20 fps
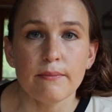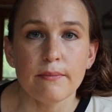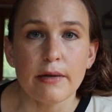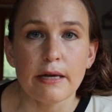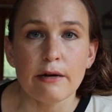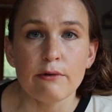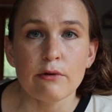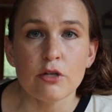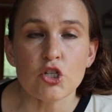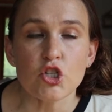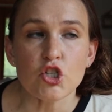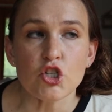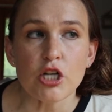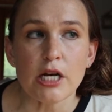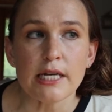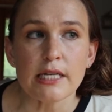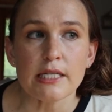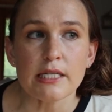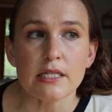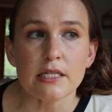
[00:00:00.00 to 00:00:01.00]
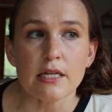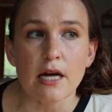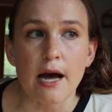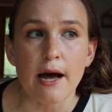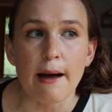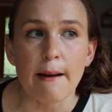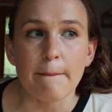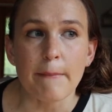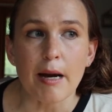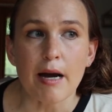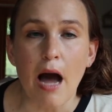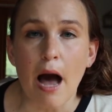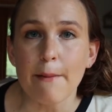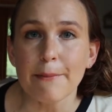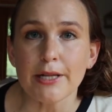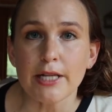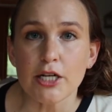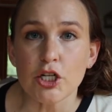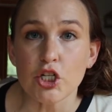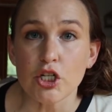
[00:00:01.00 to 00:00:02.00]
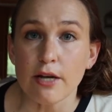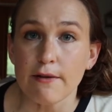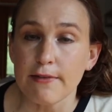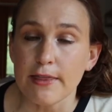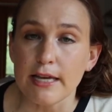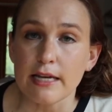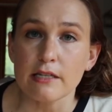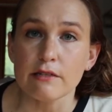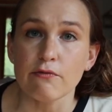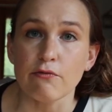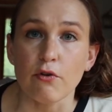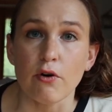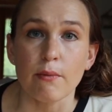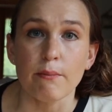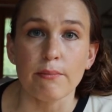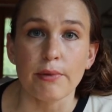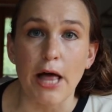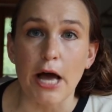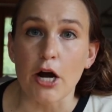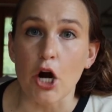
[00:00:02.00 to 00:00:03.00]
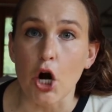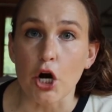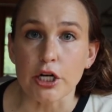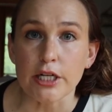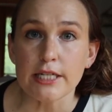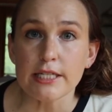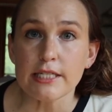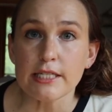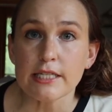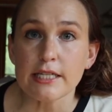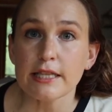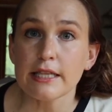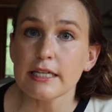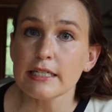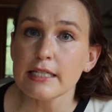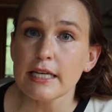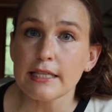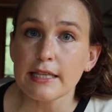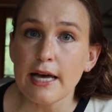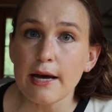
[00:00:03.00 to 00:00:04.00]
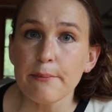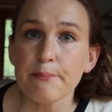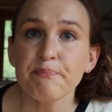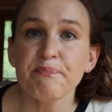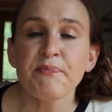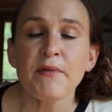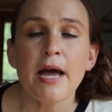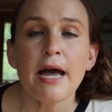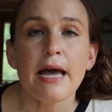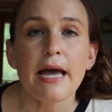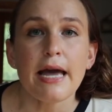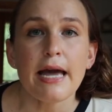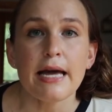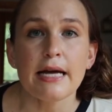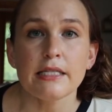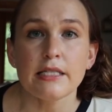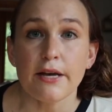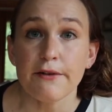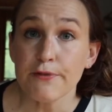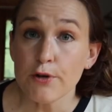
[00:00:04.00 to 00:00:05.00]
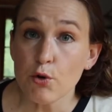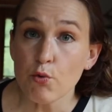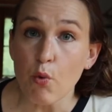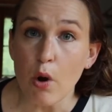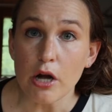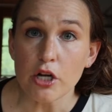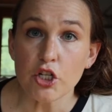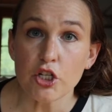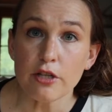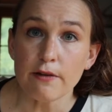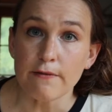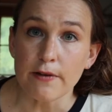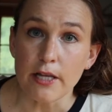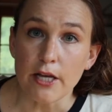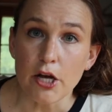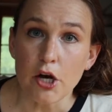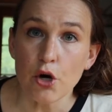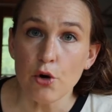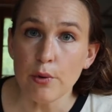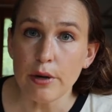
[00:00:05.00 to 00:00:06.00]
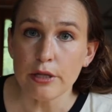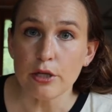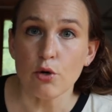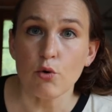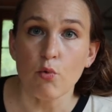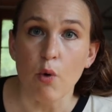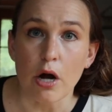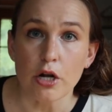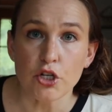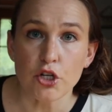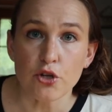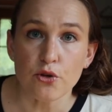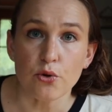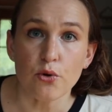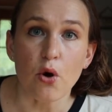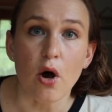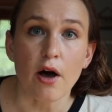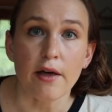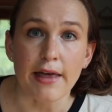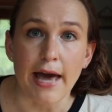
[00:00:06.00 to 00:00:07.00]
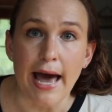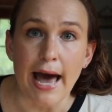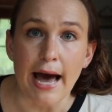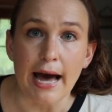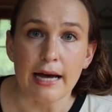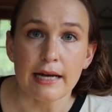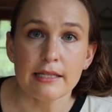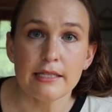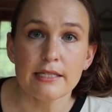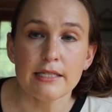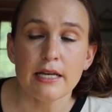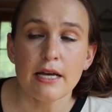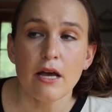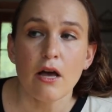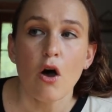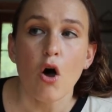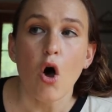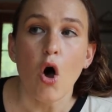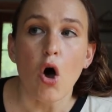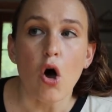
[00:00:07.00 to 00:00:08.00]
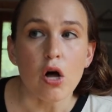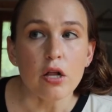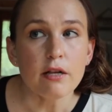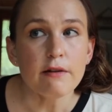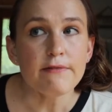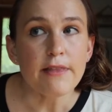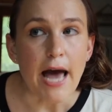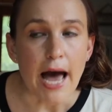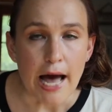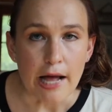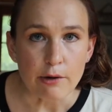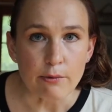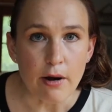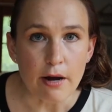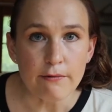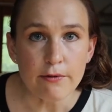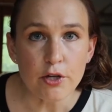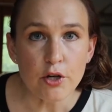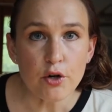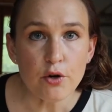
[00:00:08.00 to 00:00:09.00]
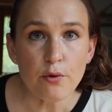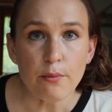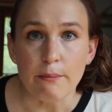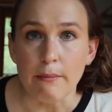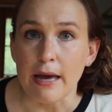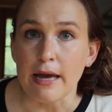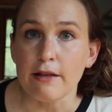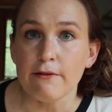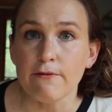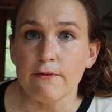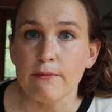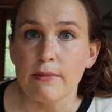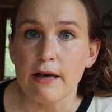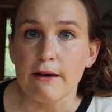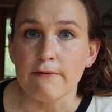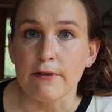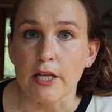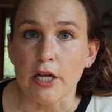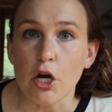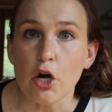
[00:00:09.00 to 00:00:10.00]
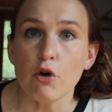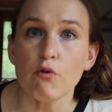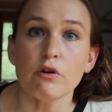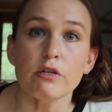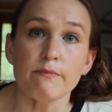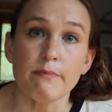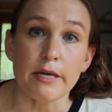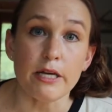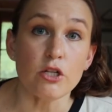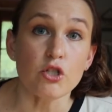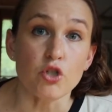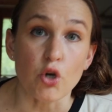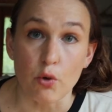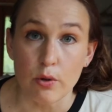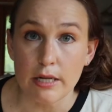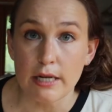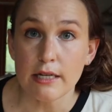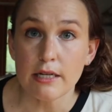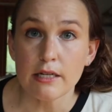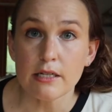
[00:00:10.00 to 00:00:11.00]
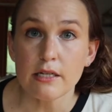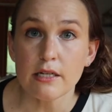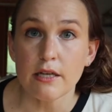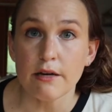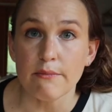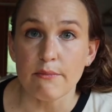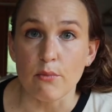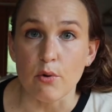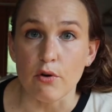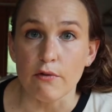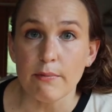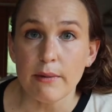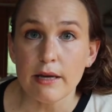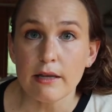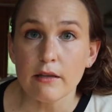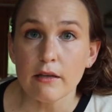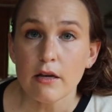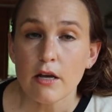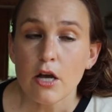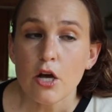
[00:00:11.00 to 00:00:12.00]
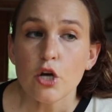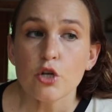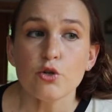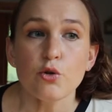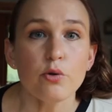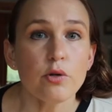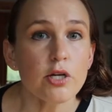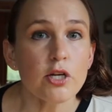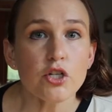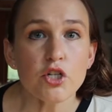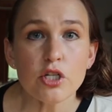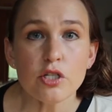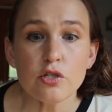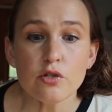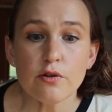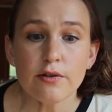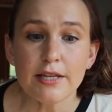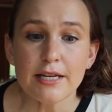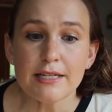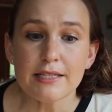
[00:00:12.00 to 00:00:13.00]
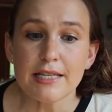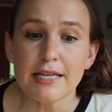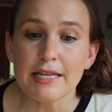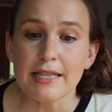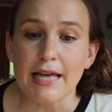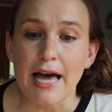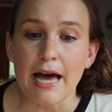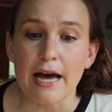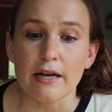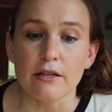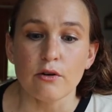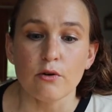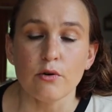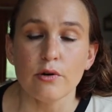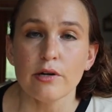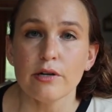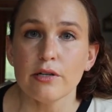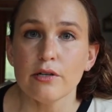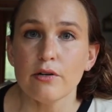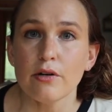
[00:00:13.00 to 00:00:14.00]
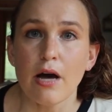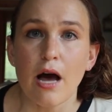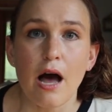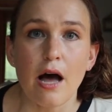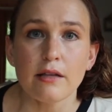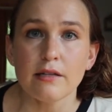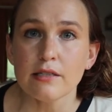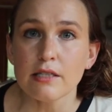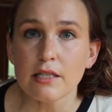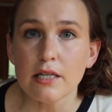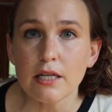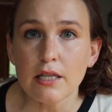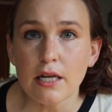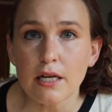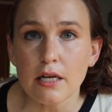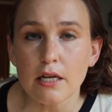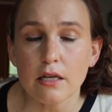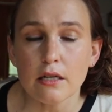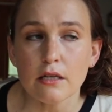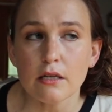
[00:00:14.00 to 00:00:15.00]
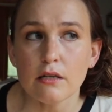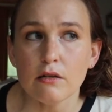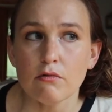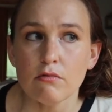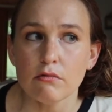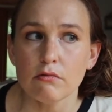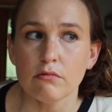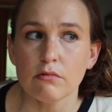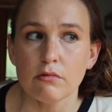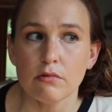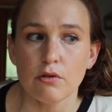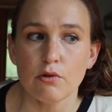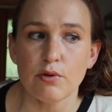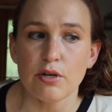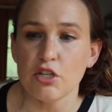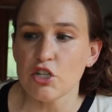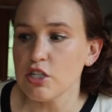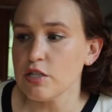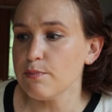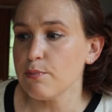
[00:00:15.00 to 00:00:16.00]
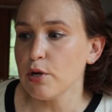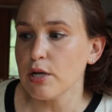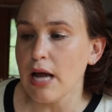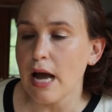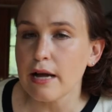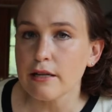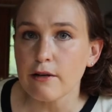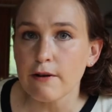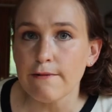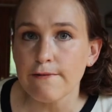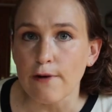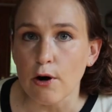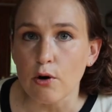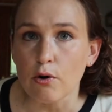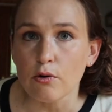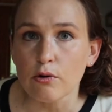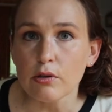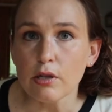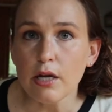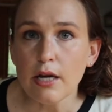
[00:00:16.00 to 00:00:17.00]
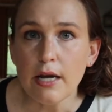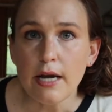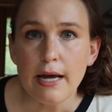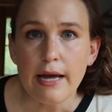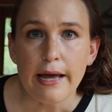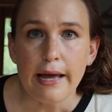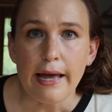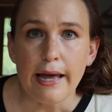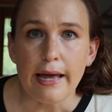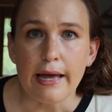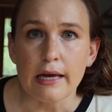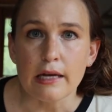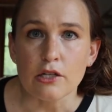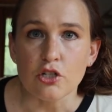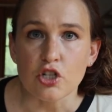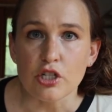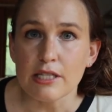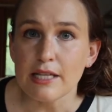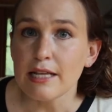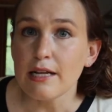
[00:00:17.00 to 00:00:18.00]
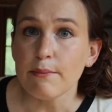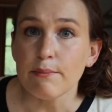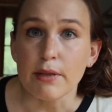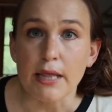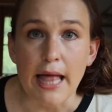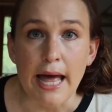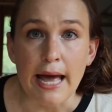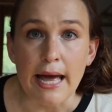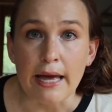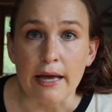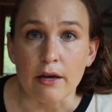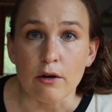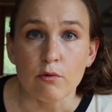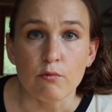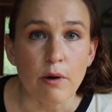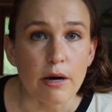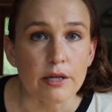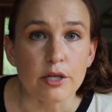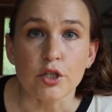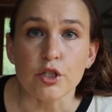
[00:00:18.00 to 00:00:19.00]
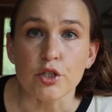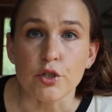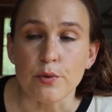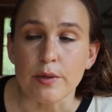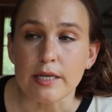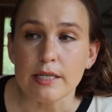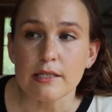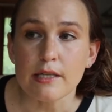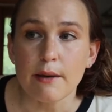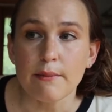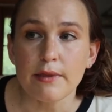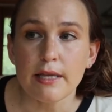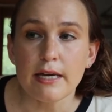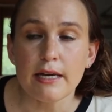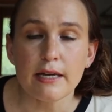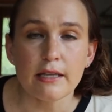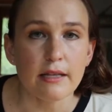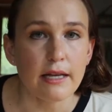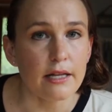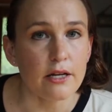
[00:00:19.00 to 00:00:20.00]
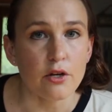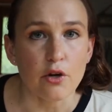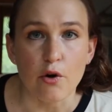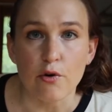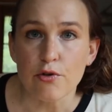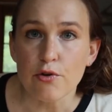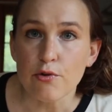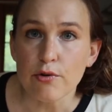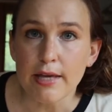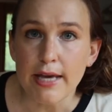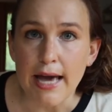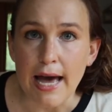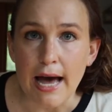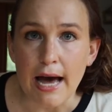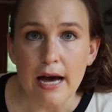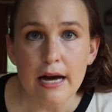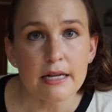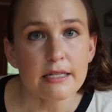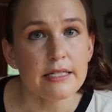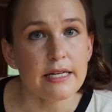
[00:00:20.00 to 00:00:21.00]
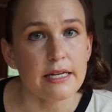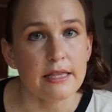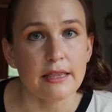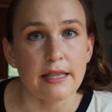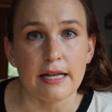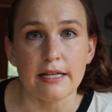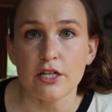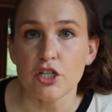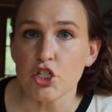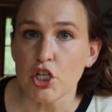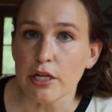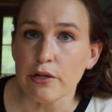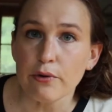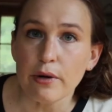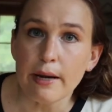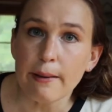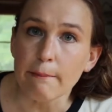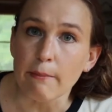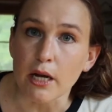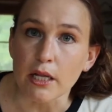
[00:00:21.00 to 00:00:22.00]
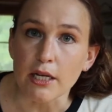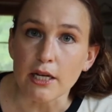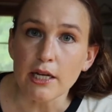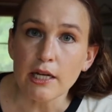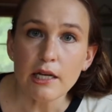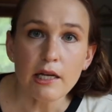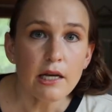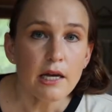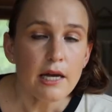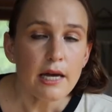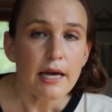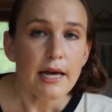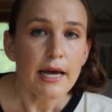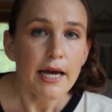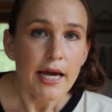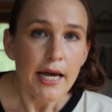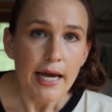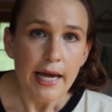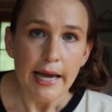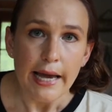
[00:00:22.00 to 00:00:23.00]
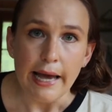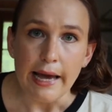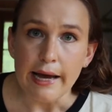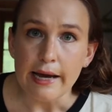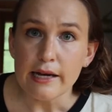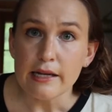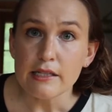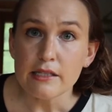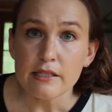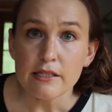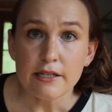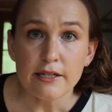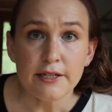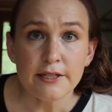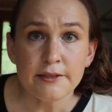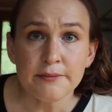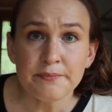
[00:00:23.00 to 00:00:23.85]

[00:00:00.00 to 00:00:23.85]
it was just a compilation of things from Black artists and things like that. And if you watch the video and you watch through all the ads, all of the ad revenue made from that video was being donated to the movement. So you can just do things like that, or you honestly, like, you can just put it on your phone and just let it play while you're doing something and let it go through the ads and let it generate money, and